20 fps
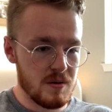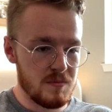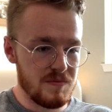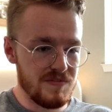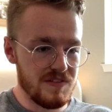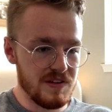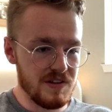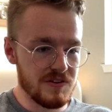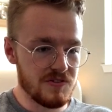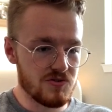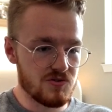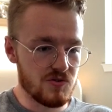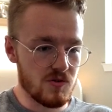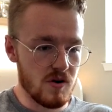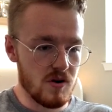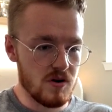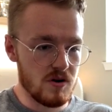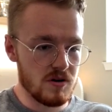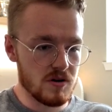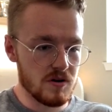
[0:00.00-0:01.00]
Feeling
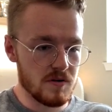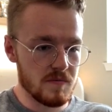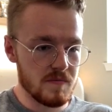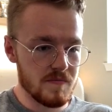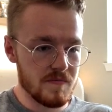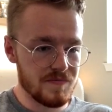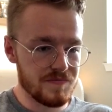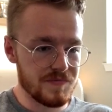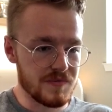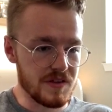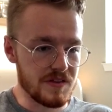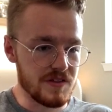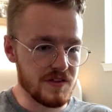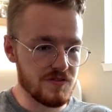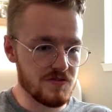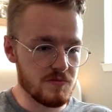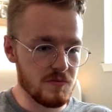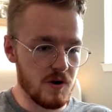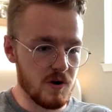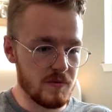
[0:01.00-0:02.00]
strong in
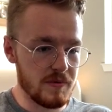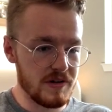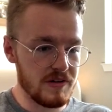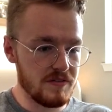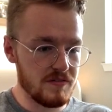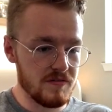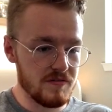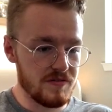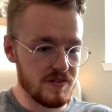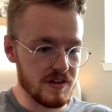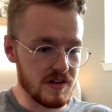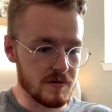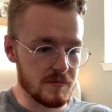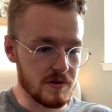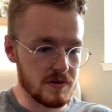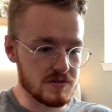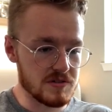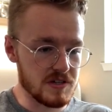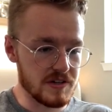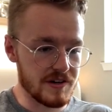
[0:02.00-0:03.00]
this moment, feeling
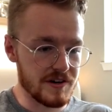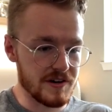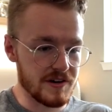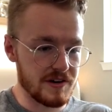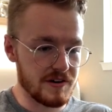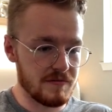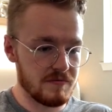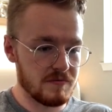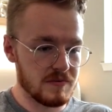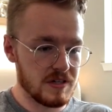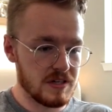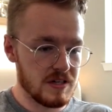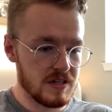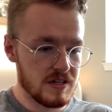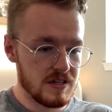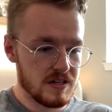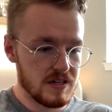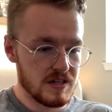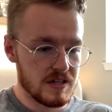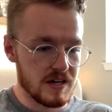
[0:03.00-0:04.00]
mostly good.
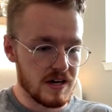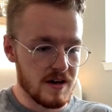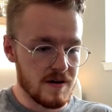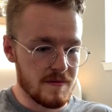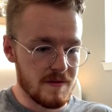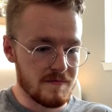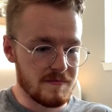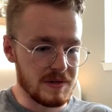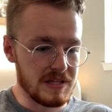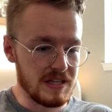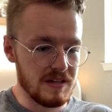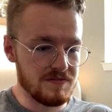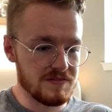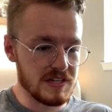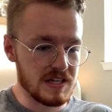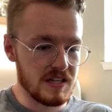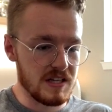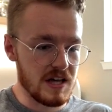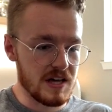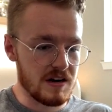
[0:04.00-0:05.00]
I've been
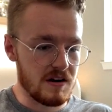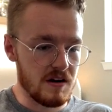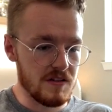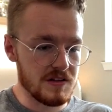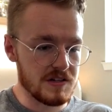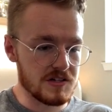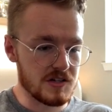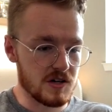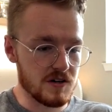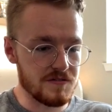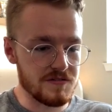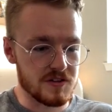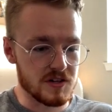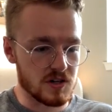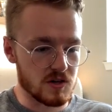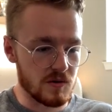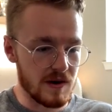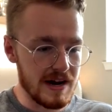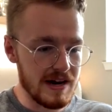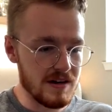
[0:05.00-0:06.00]
lifting a lot on the turf. The
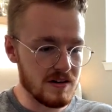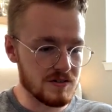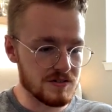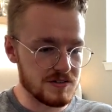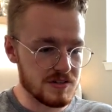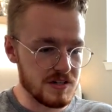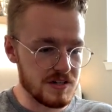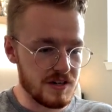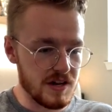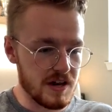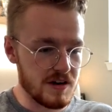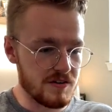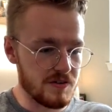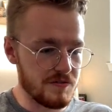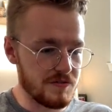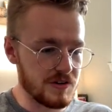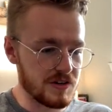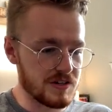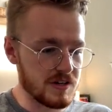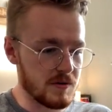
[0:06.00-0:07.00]
ground, I don't know
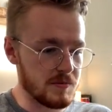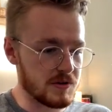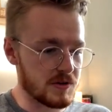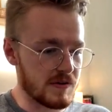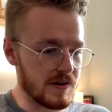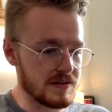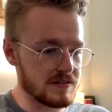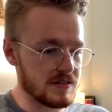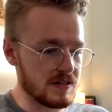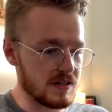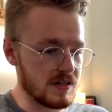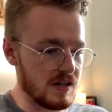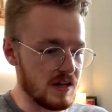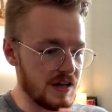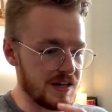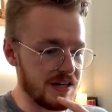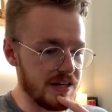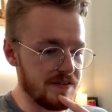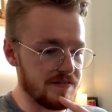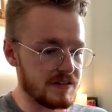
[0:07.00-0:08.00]
if you can tell, but the ground's a little
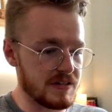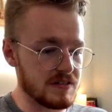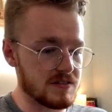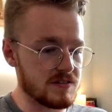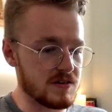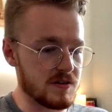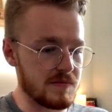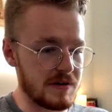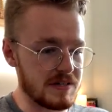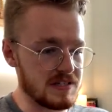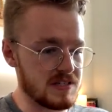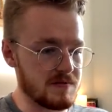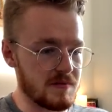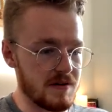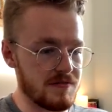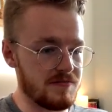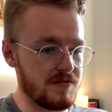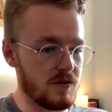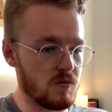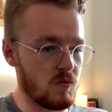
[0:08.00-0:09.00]
uneven, and so you might see my
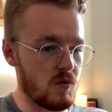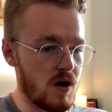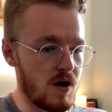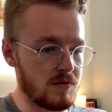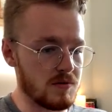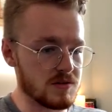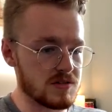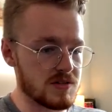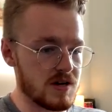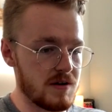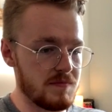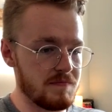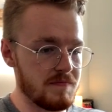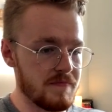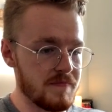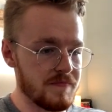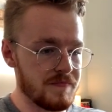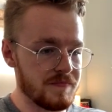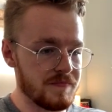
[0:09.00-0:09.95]
foot wobble some.